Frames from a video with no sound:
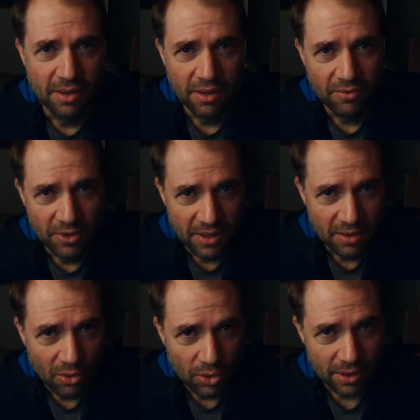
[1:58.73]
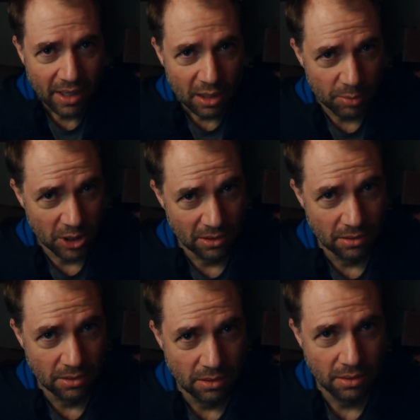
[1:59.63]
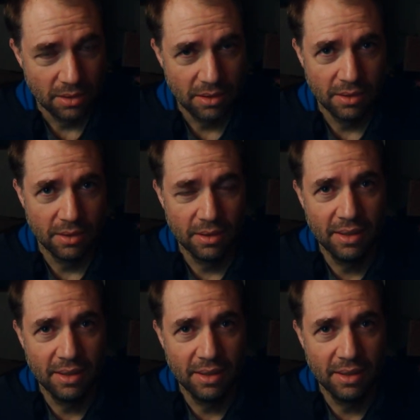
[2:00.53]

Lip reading: of a lower caliber, I